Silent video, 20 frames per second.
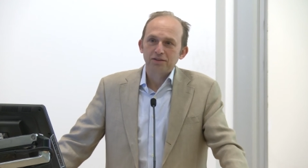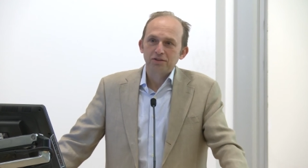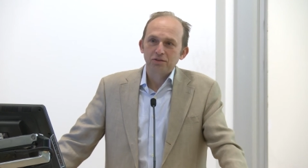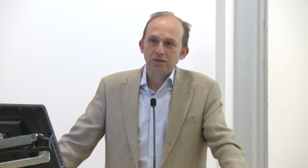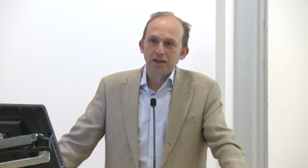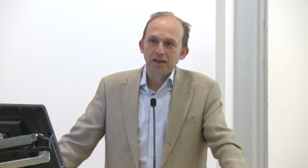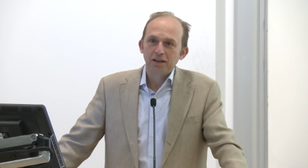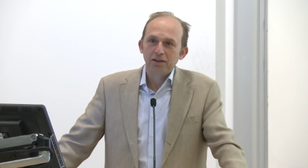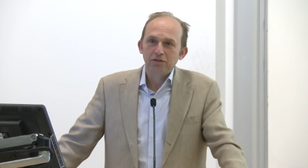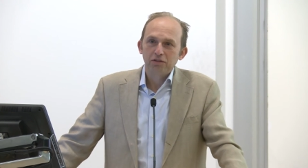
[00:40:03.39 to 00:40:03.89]
Do
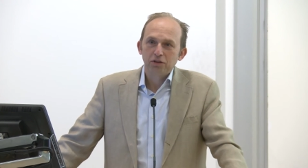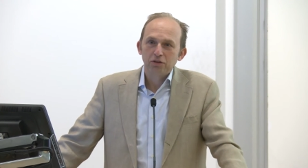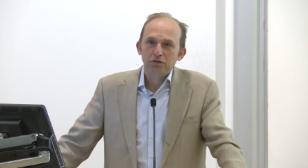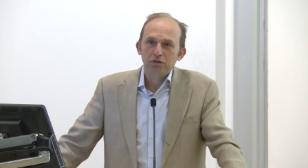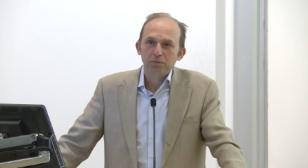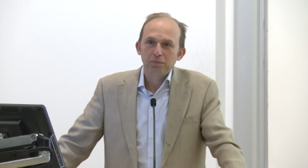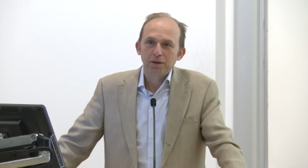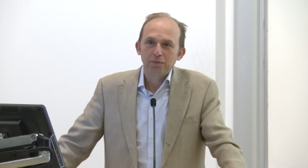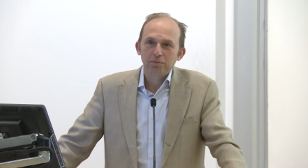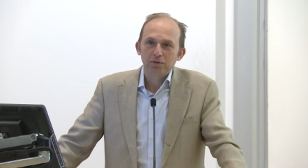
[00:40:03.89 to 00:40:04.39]
any of you
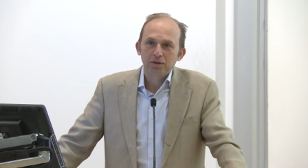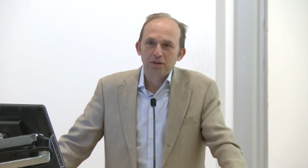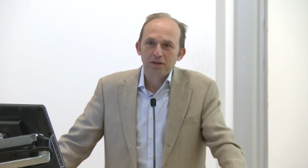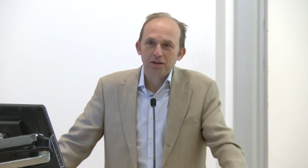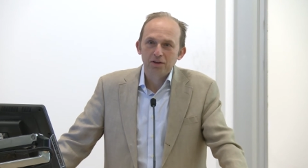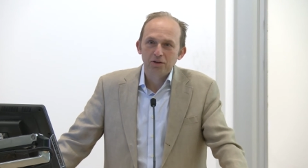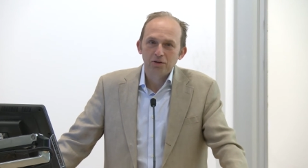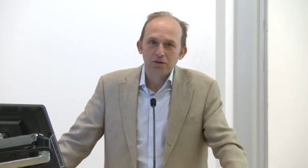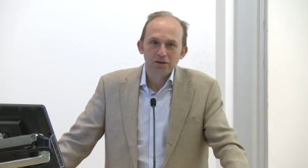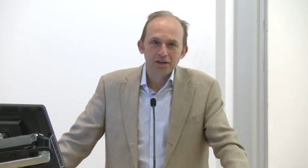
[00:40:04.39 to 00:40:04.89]
remember the
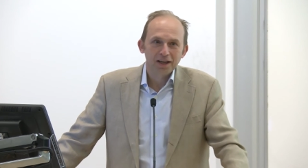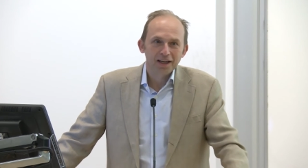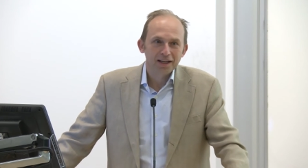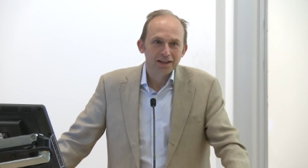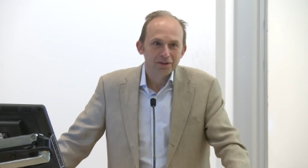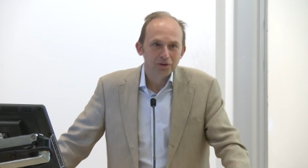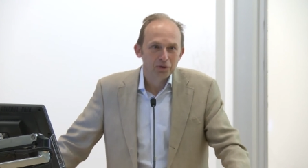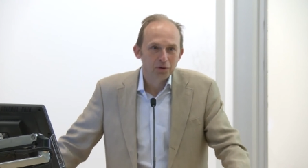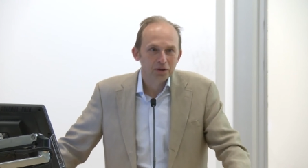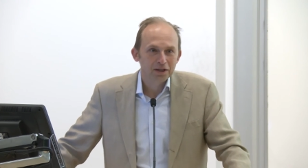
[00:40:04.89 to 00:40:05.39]
Colgate
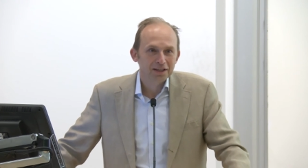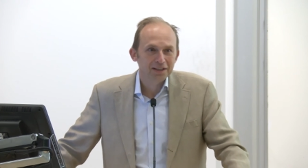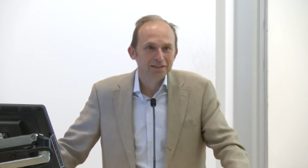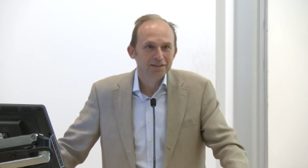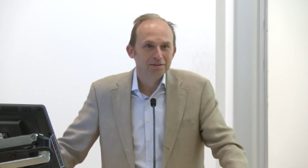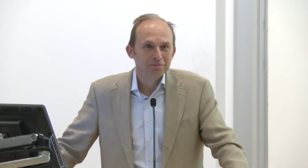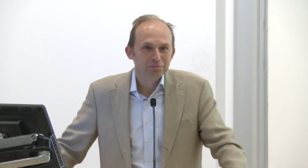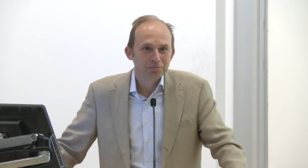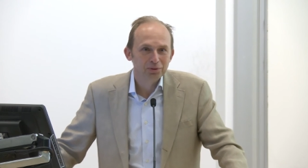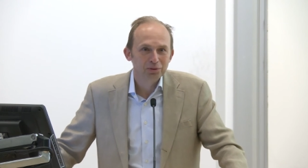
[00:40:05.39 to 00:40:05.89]
Hoyt
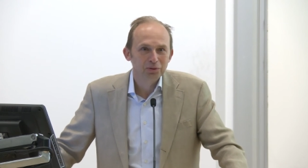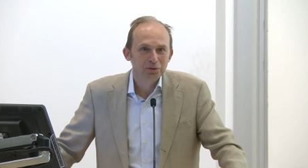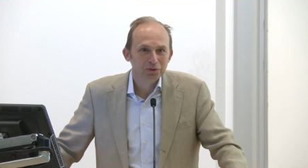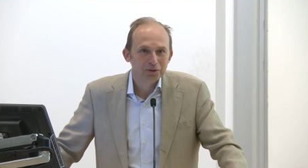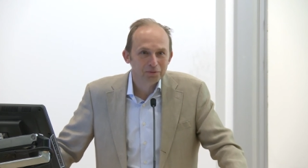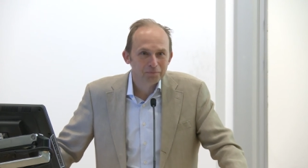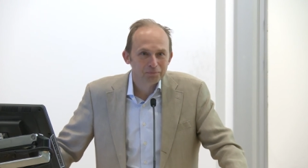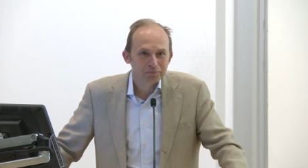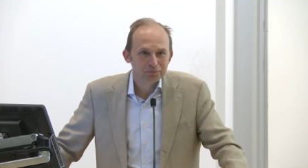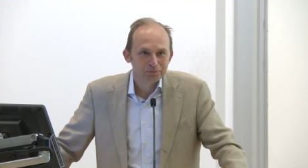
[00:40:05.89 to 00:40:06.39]

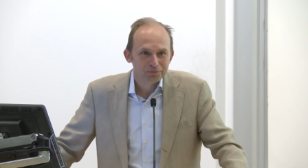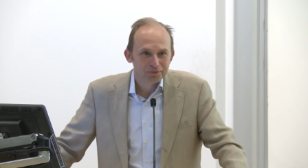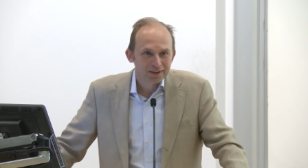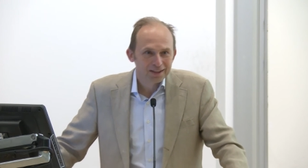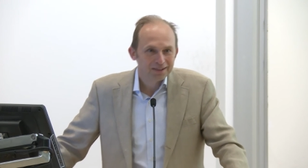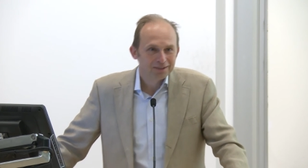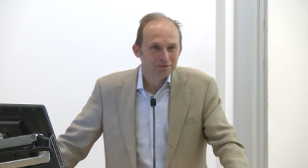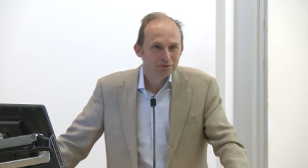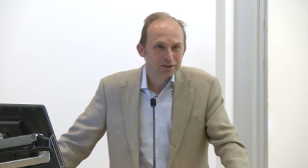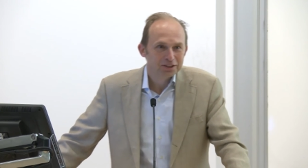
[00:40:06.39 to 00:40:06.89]
pool?
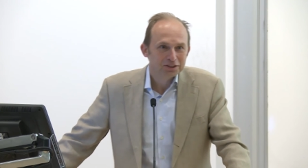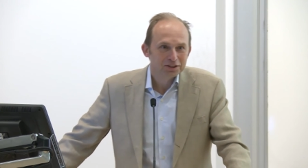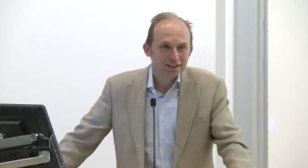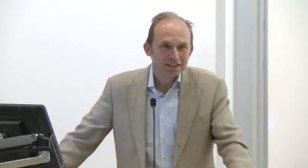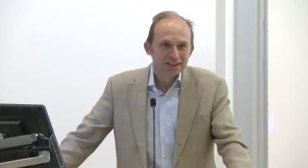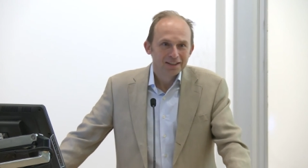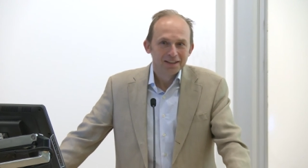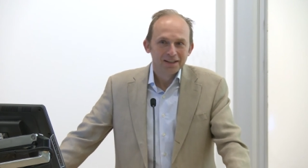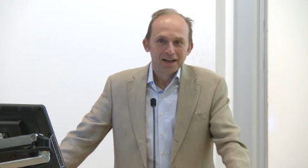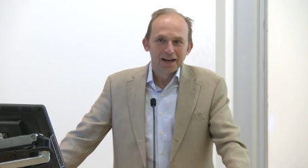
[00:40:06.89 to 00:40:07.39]
Which,
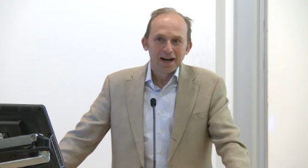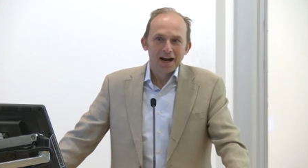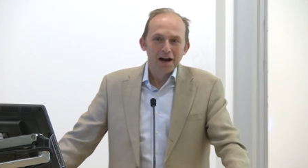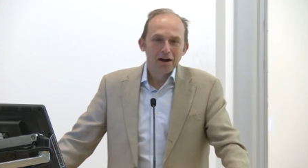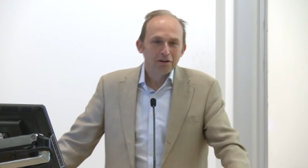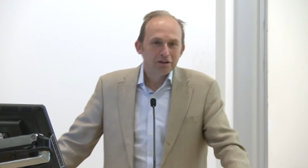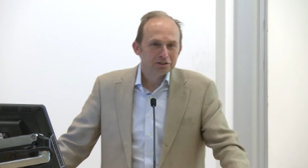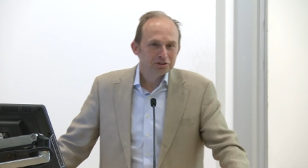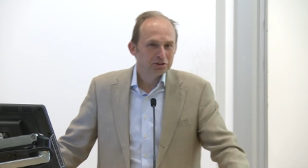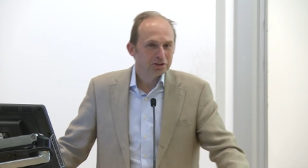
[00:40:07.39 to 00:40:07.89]
how
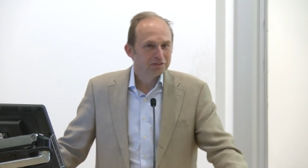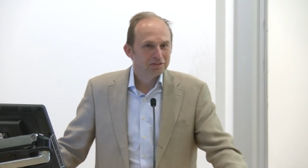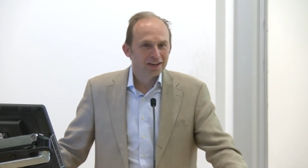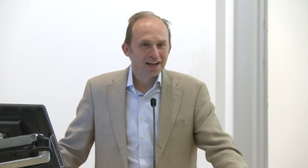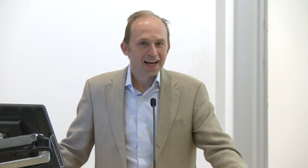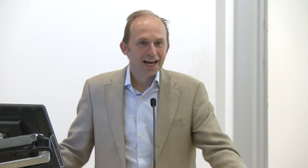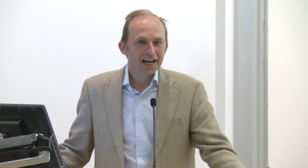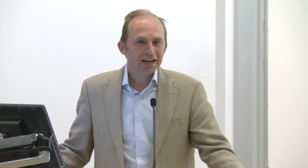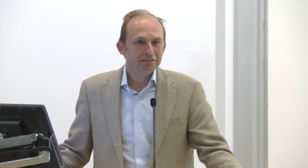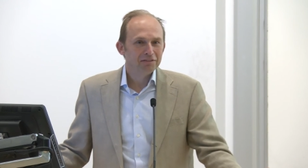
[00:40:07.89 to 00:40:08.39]
could you even
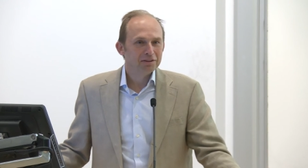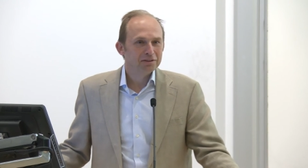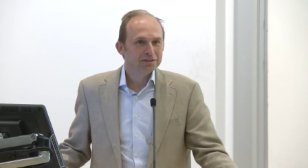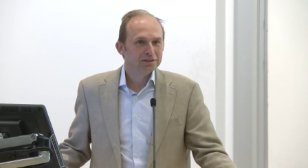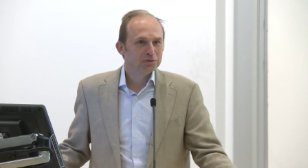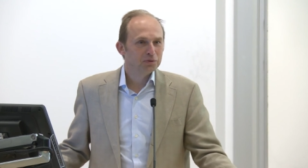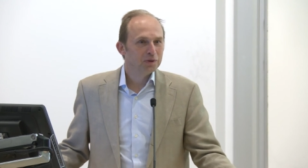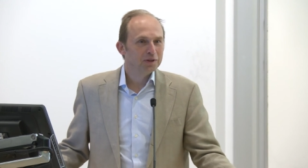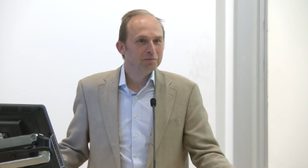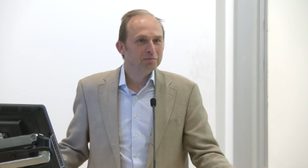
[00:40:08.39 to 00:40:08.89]
have a
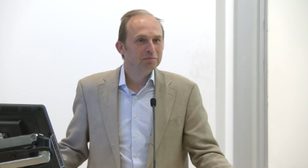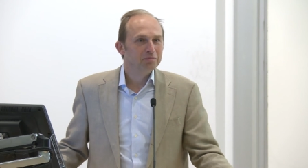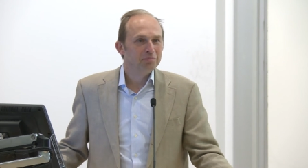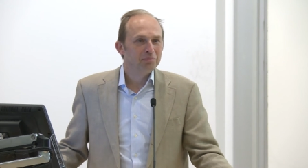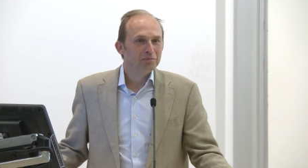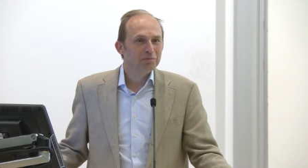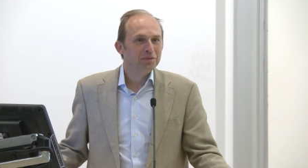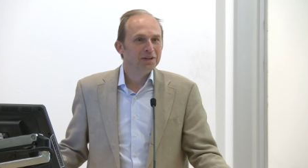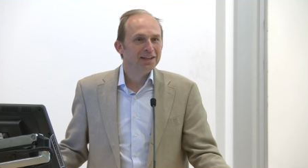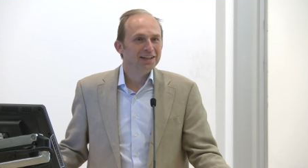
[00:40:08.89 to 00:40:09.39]
swim
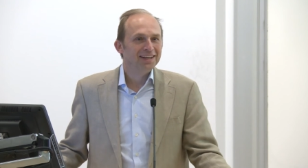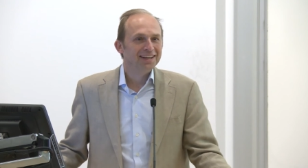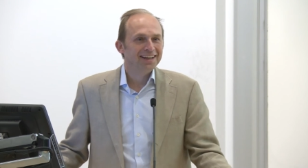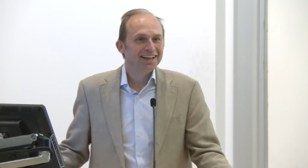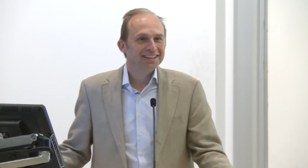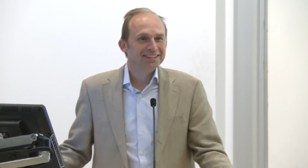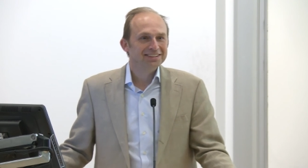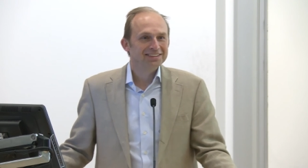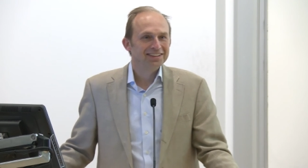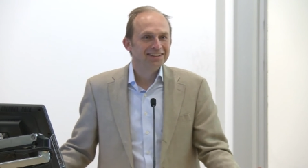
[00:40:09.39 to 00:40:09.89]
meet
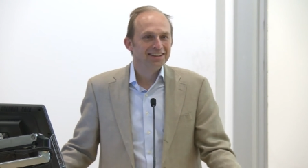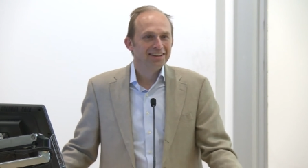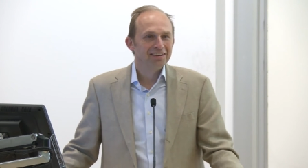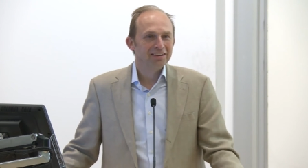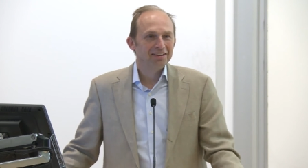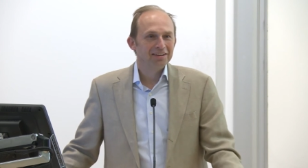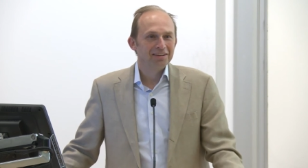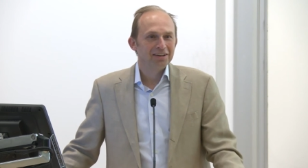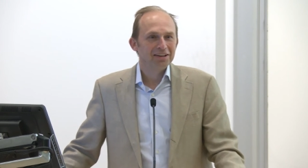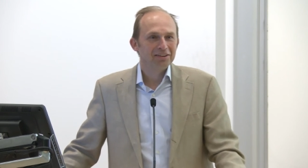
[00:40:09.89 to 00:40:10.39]
against
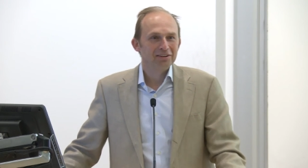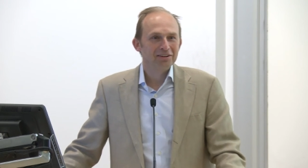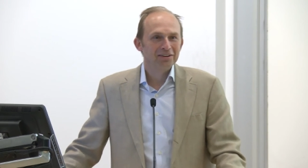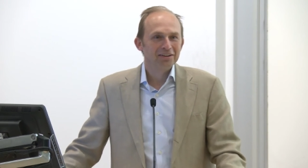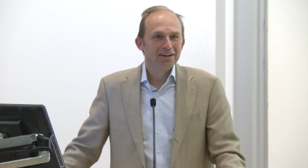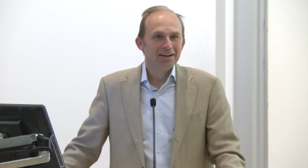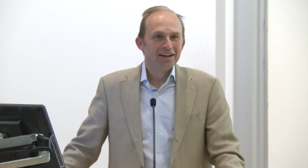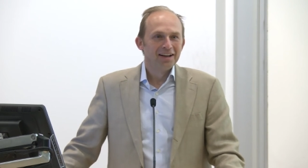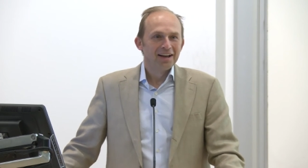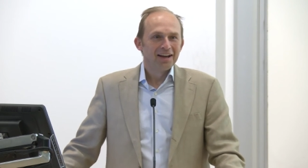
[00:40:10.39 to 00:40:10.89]
another?